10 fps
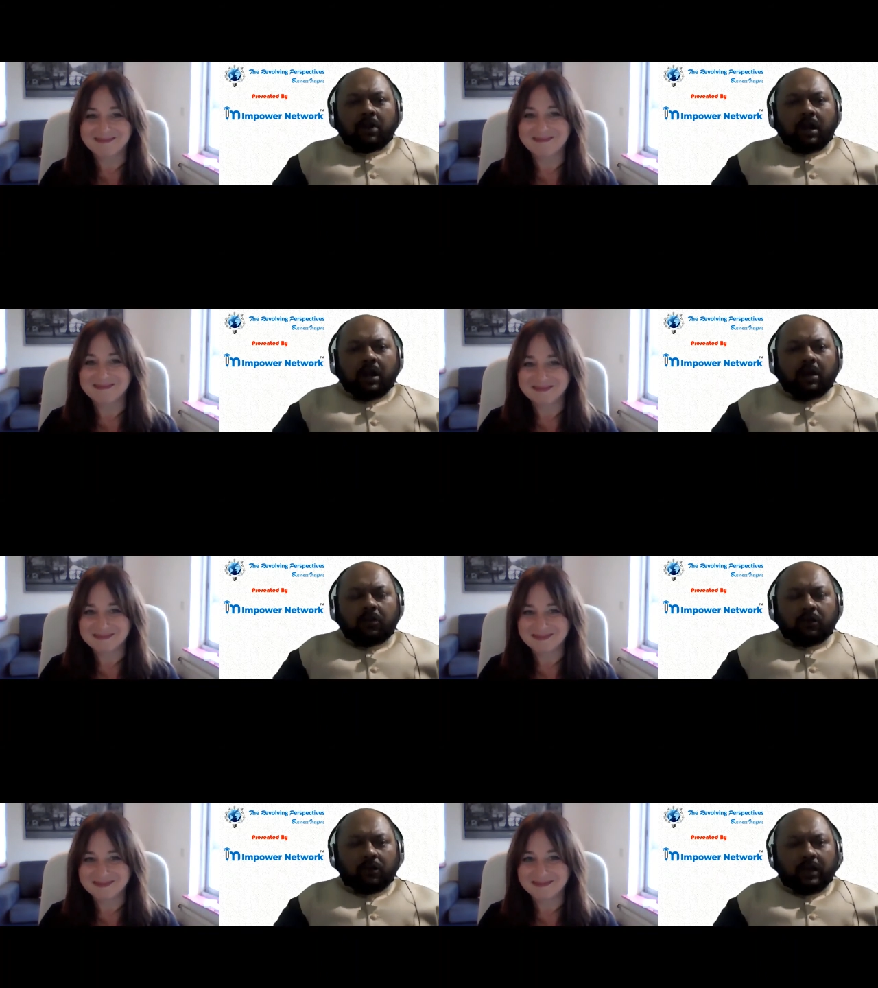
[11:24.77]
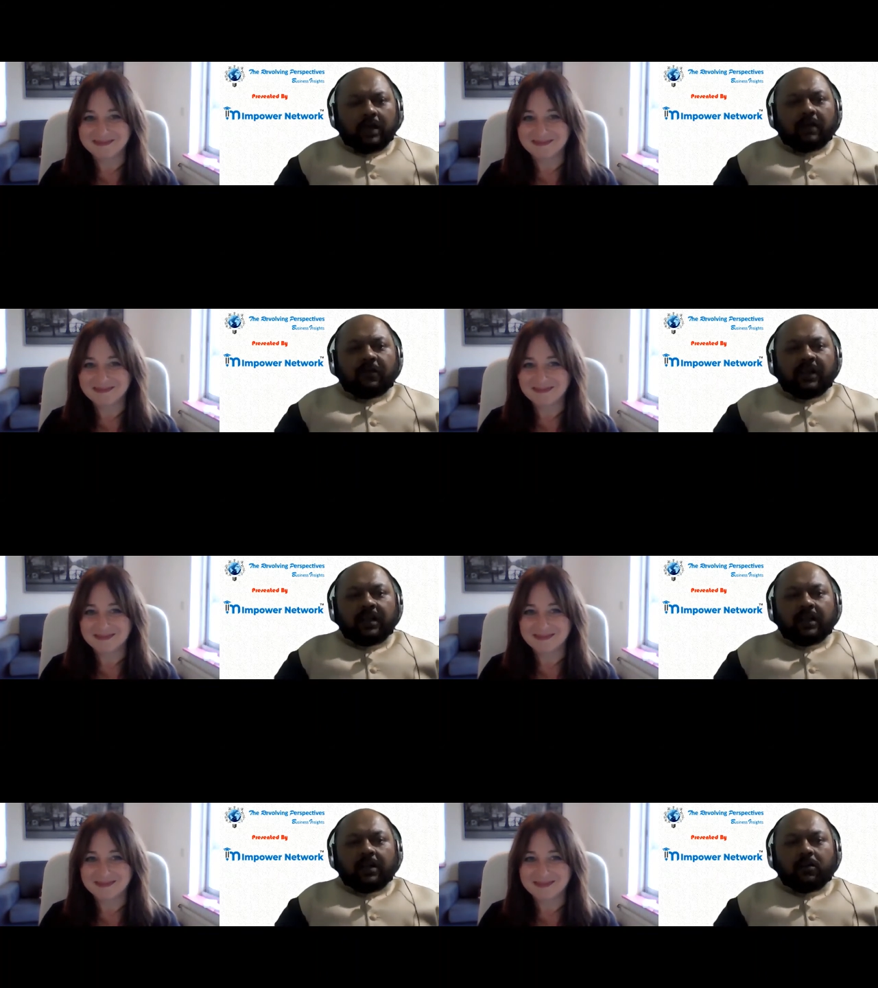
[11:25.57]
Speaker 1: Uh, do you really feel
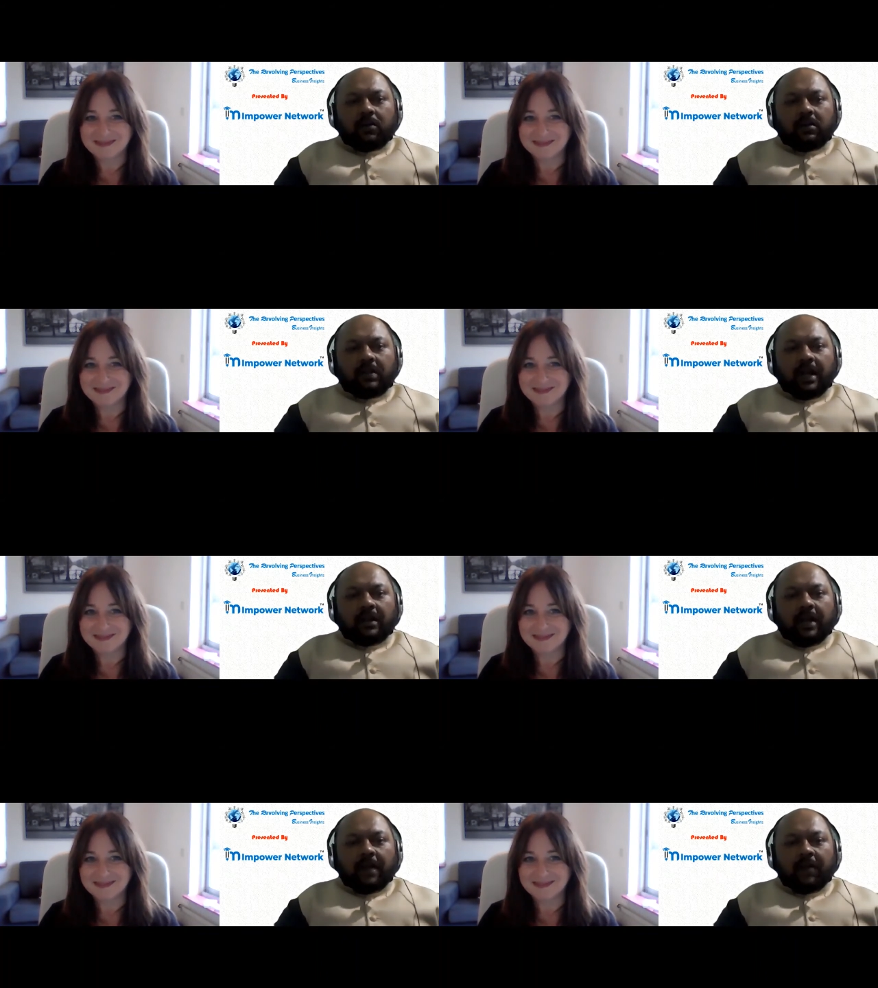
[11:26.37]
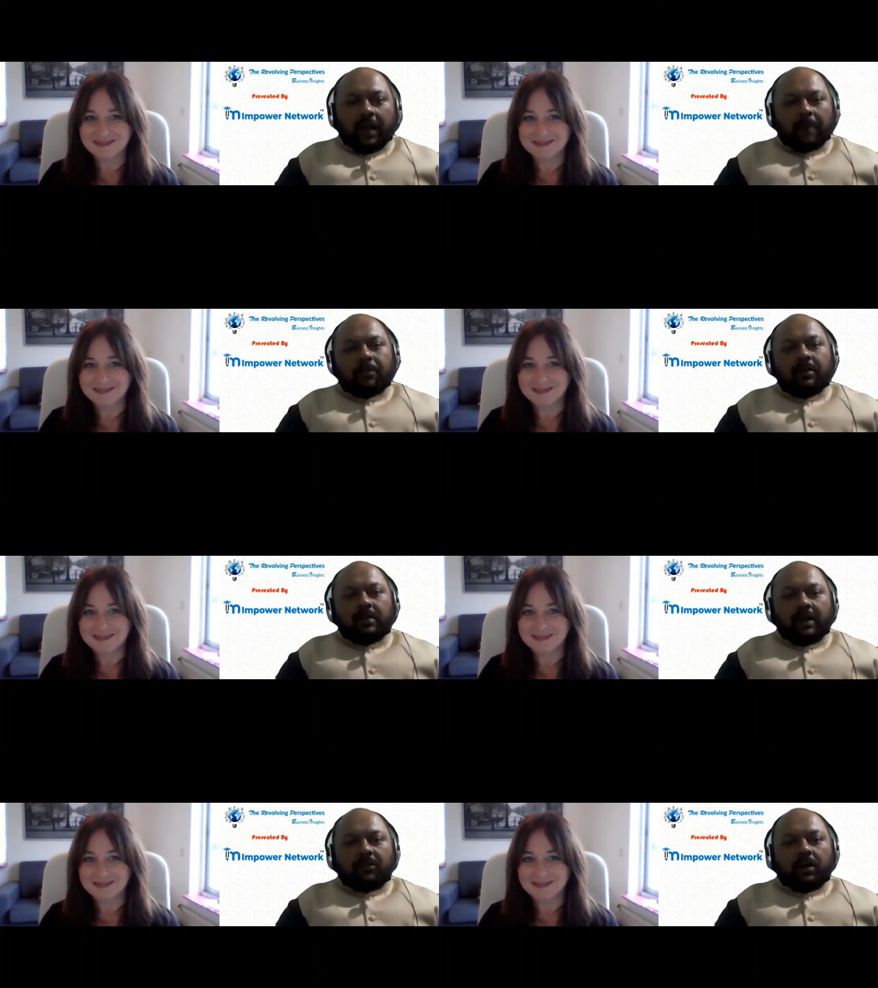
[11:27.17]
that you know that have helped
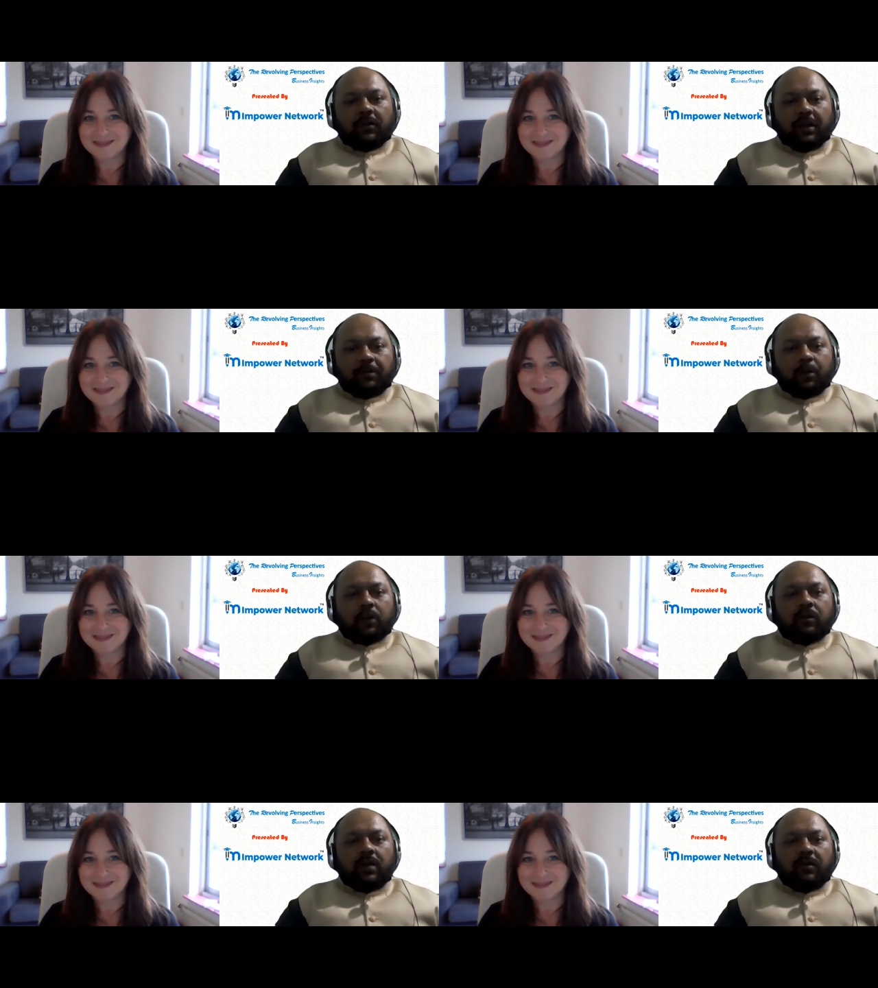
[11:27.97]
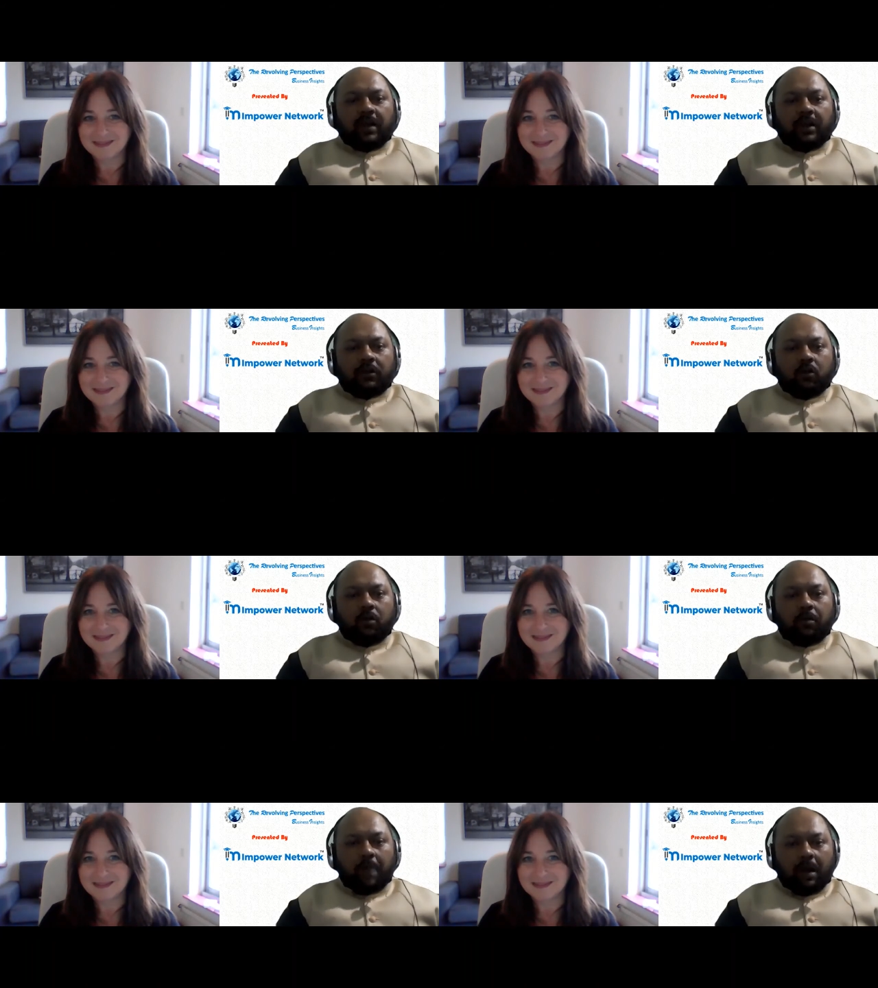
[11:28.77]
that sort of atmosphere wherein
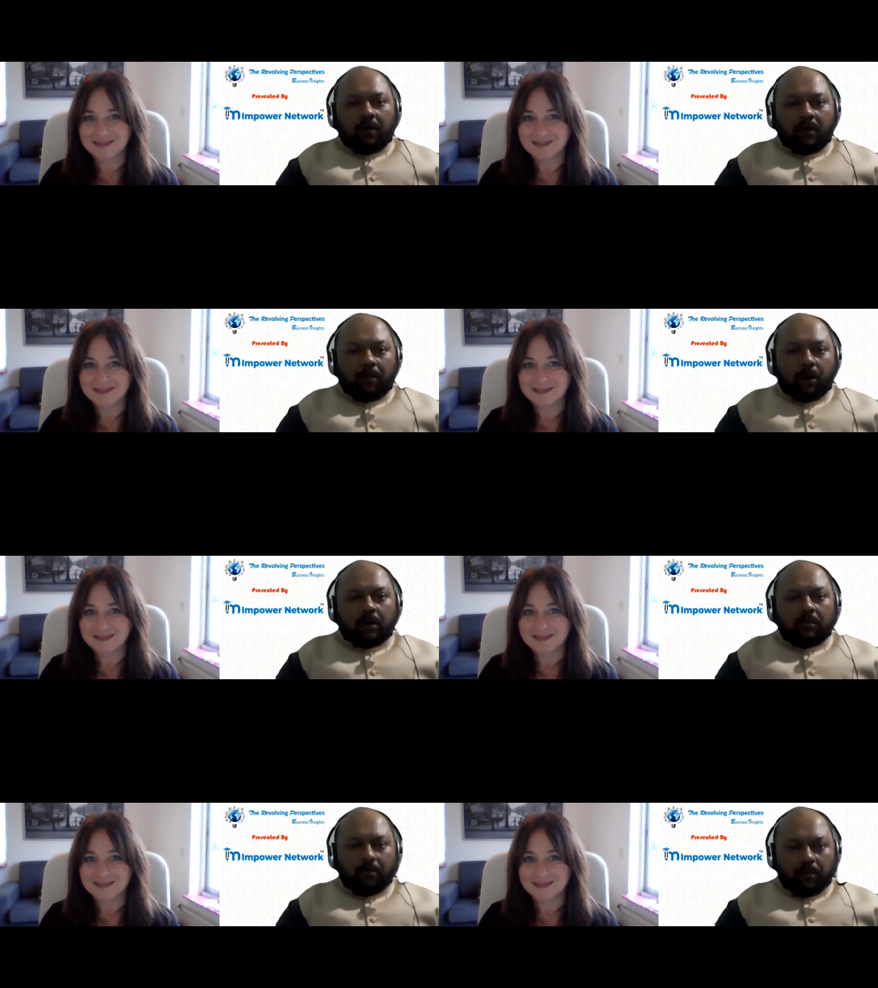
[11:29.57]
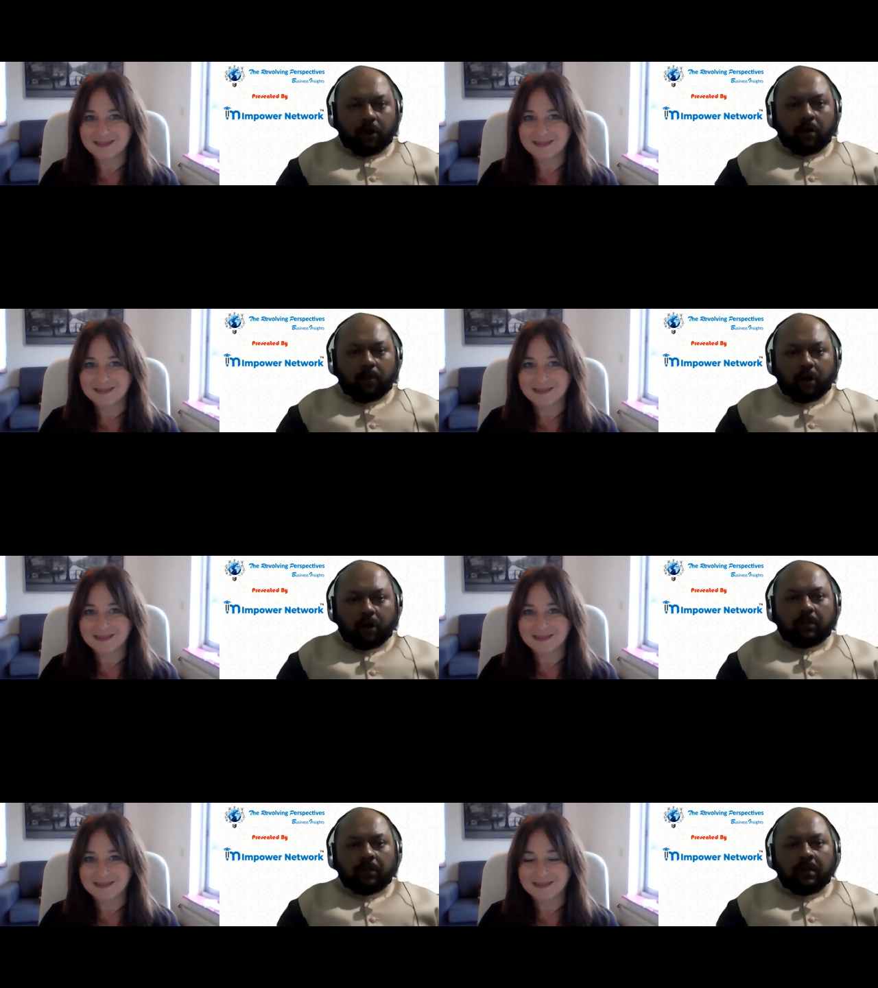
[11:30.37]
you uh, were born and, born and brought
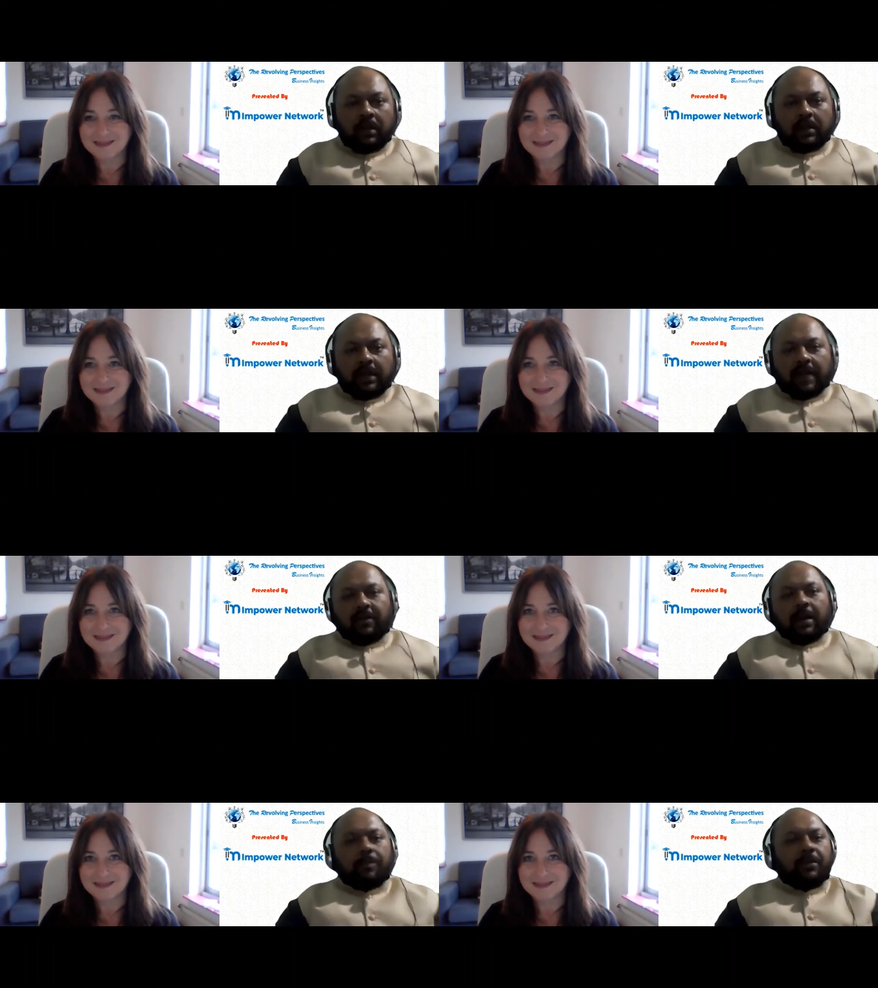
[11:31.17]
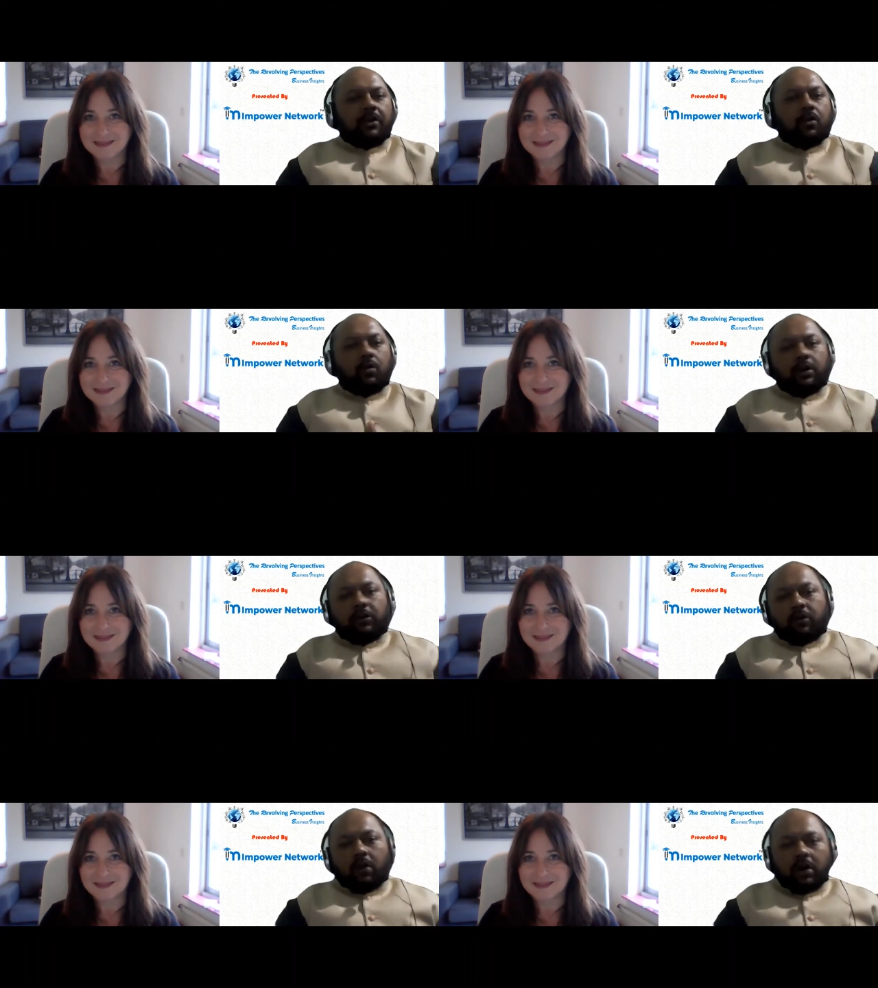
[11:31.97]
up that have helped you
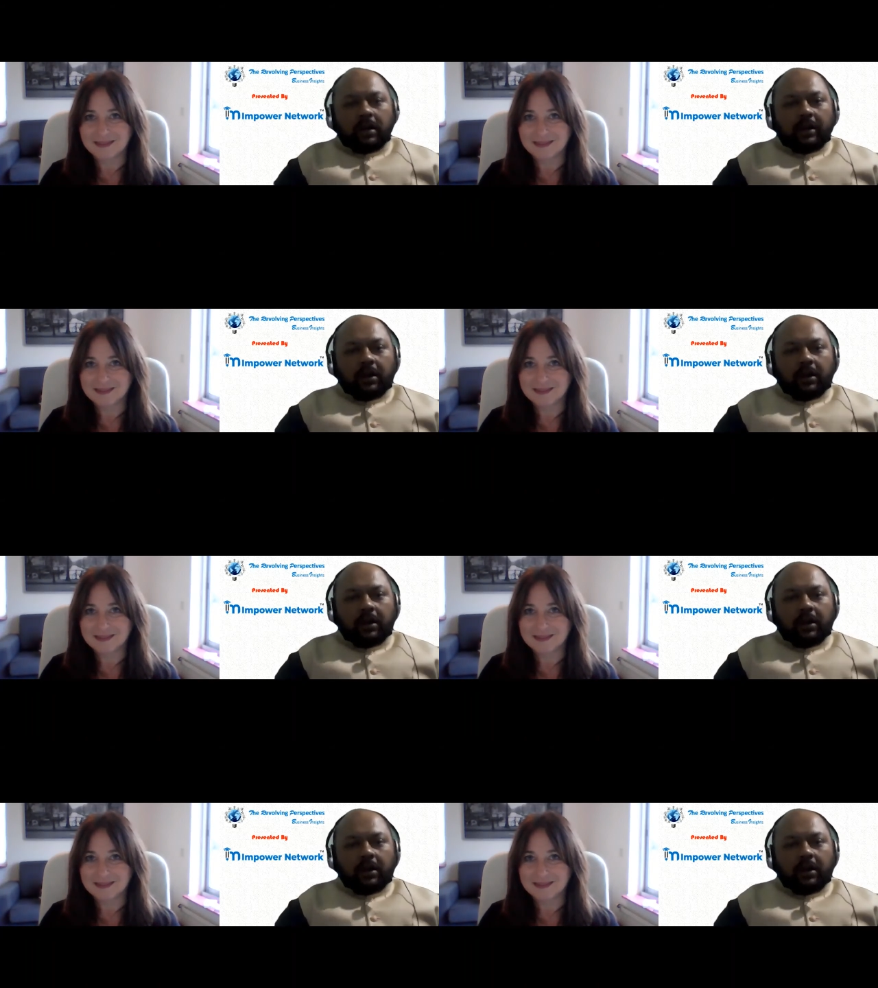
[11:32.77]
into your career